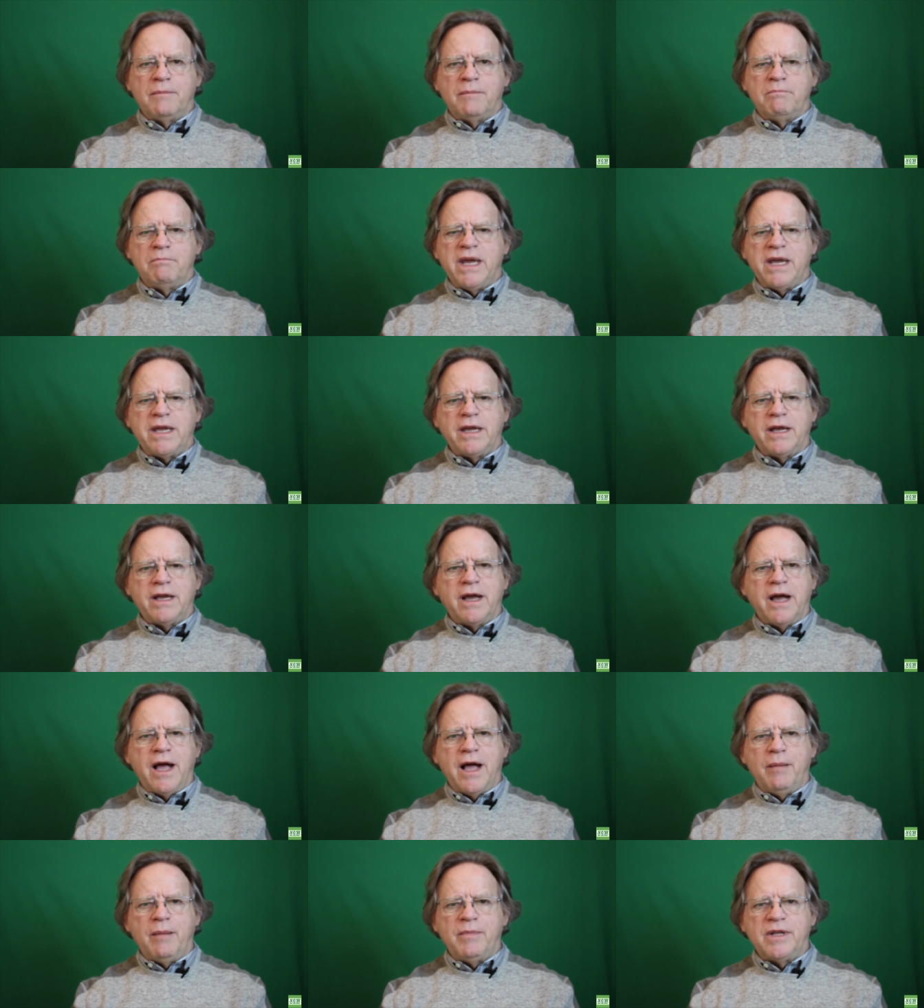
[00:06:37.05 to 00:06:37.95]
making
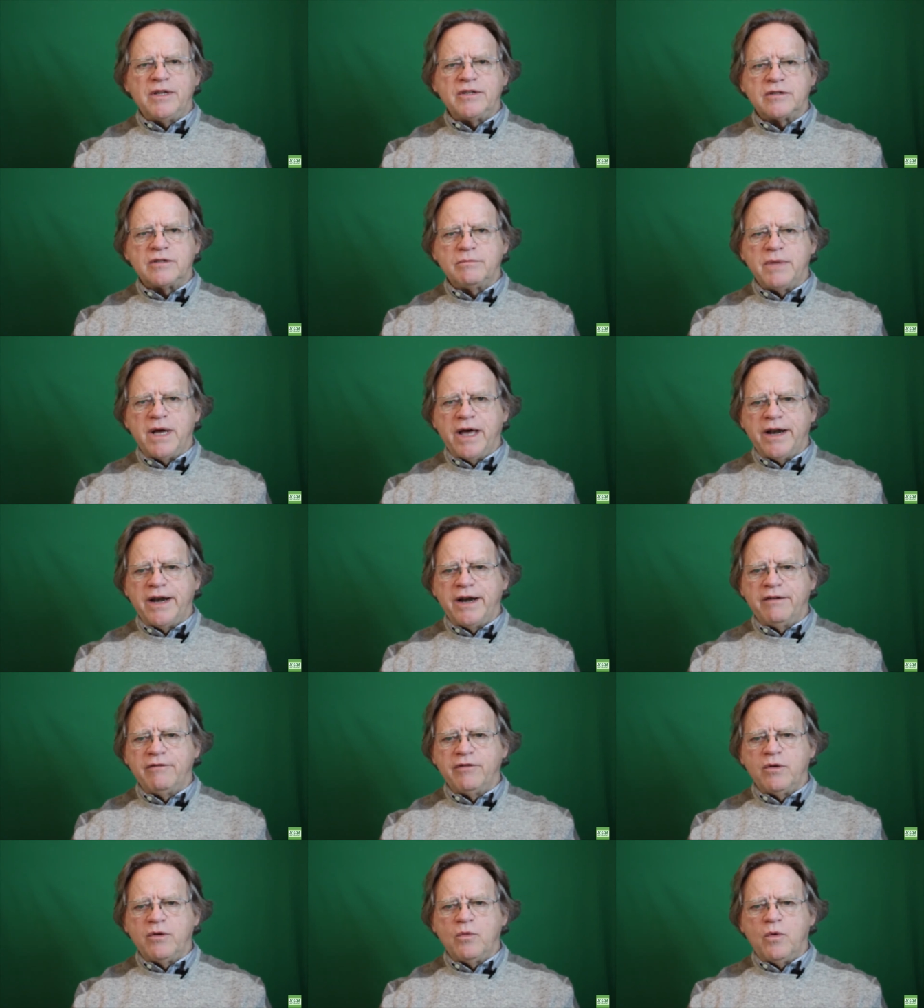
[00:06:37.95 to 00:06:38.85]
comments about
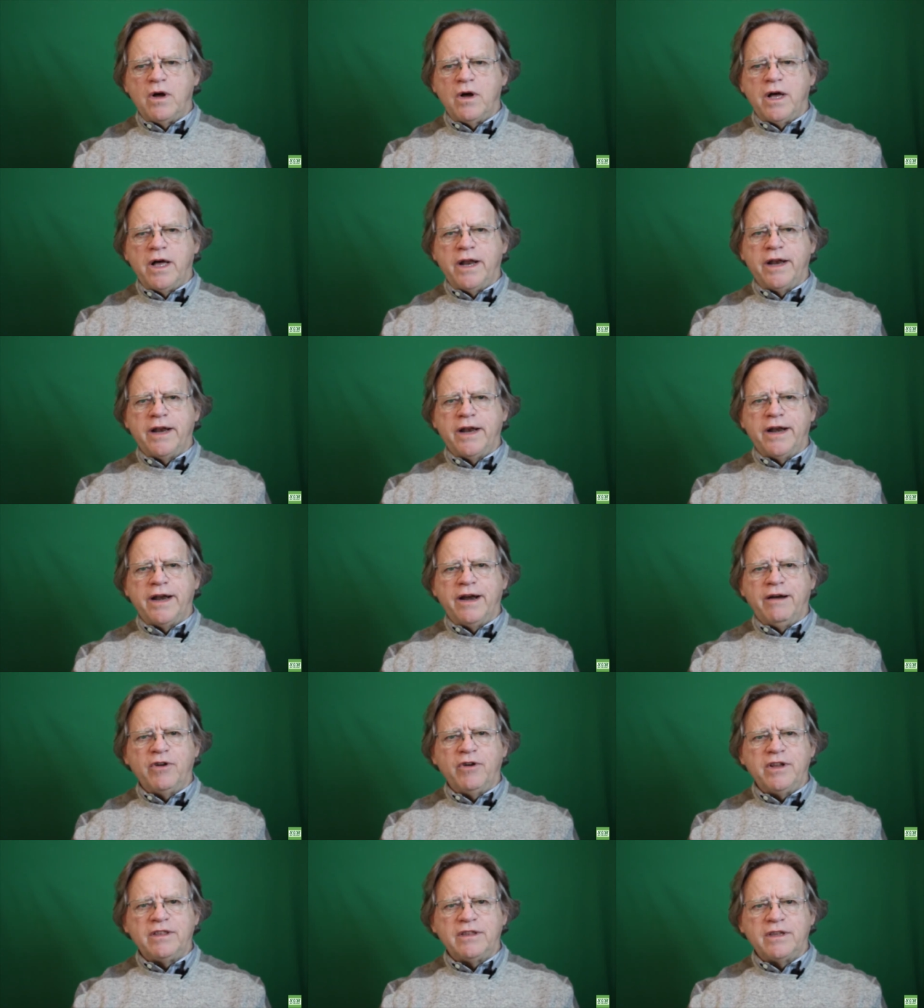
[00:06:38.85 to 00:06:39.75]
everyone and
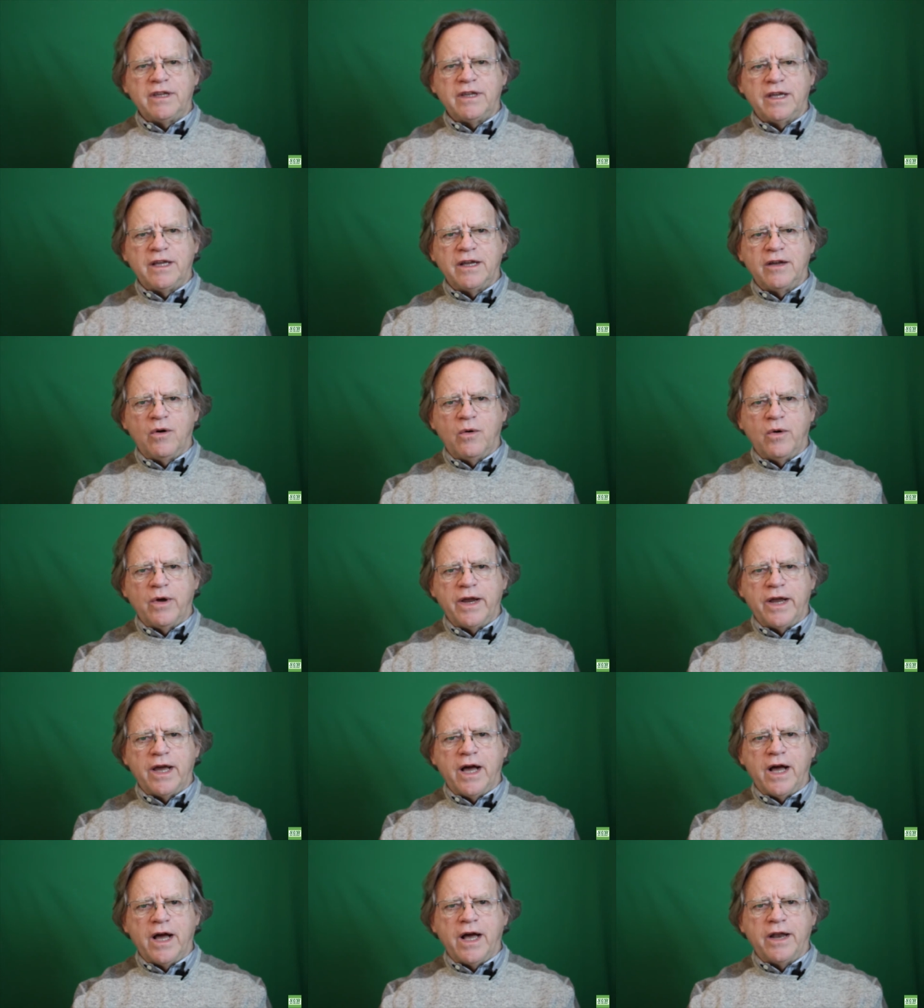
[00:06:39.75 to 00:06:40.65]
everything
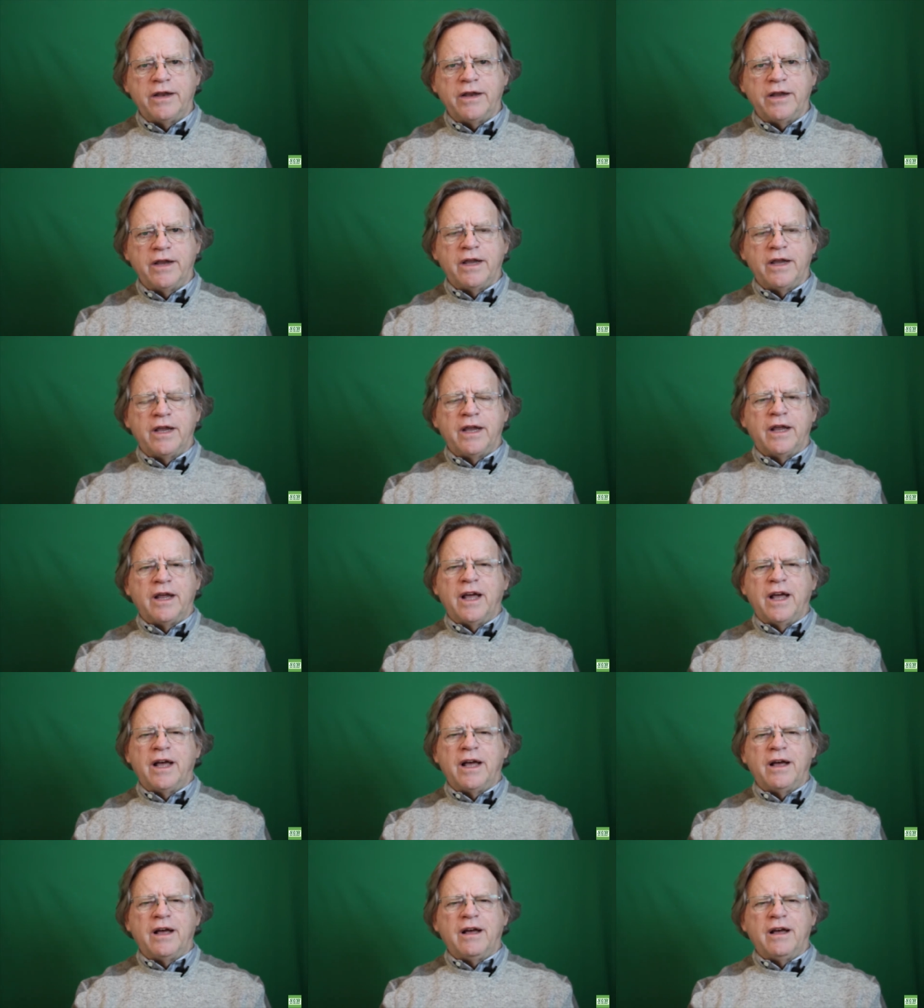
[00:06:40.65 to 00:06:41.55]
going on
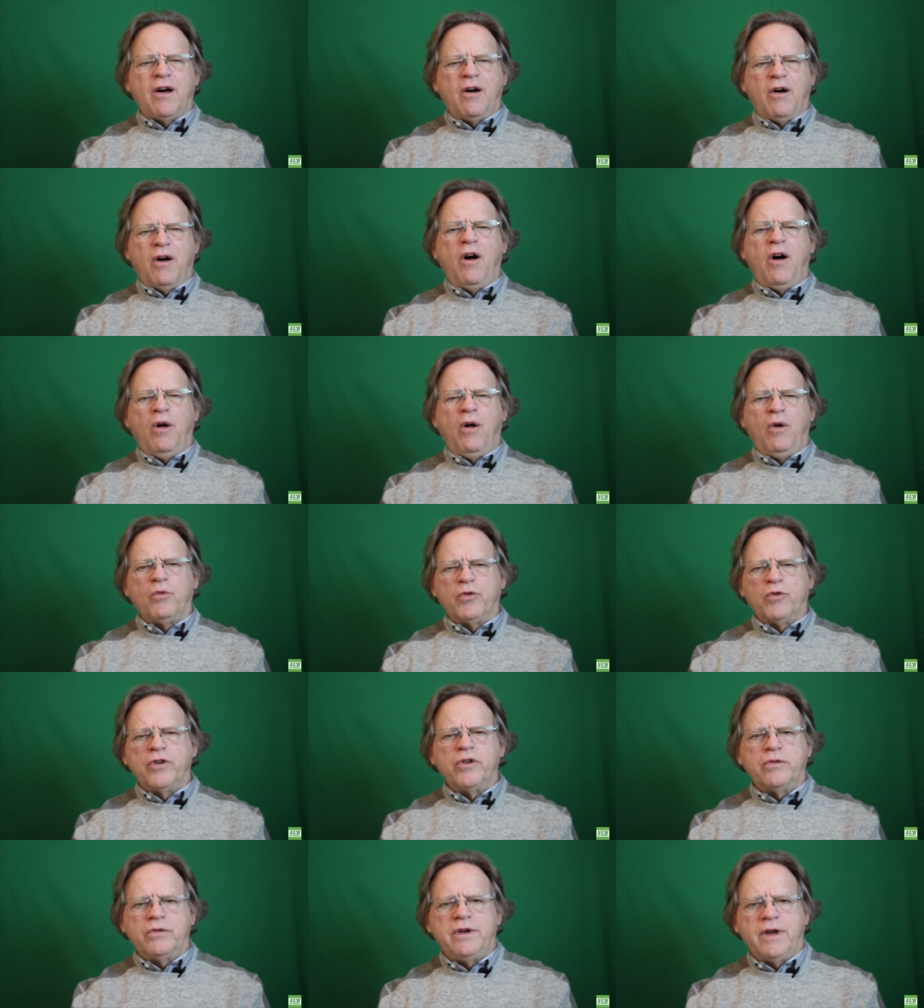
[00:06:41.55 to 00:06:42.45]
uh, all
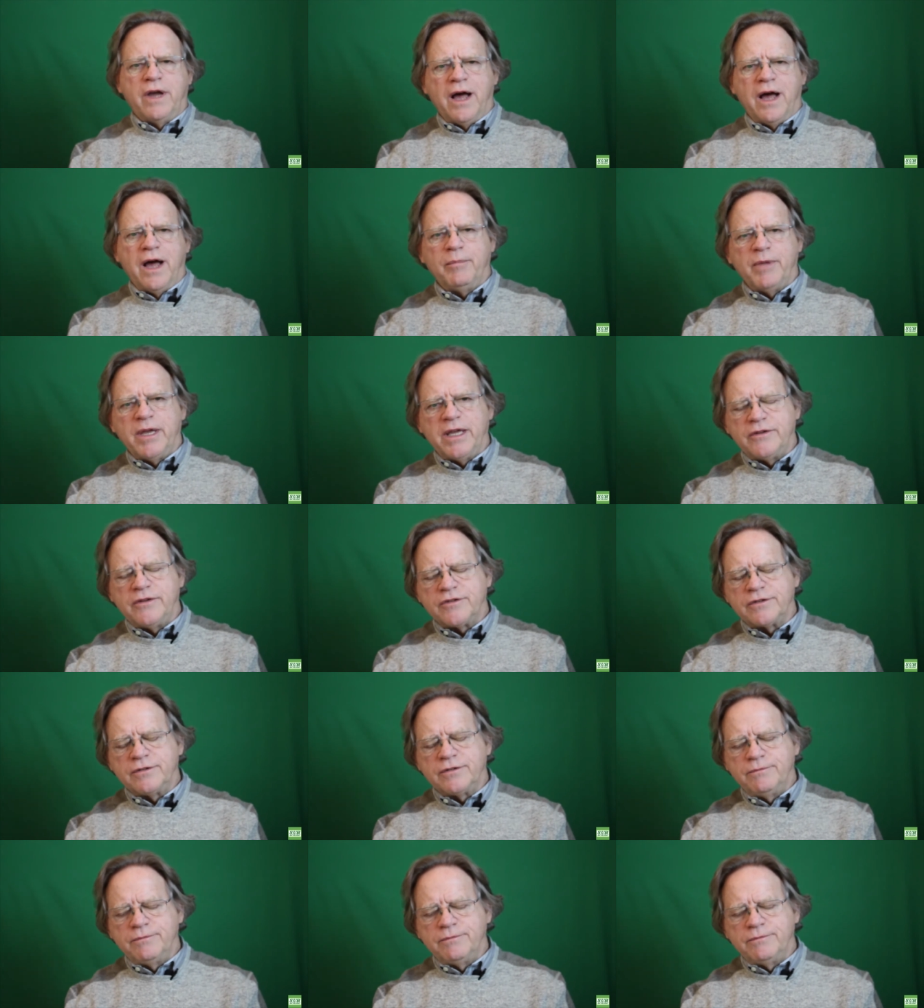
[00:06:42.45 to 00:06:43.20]
rude comments.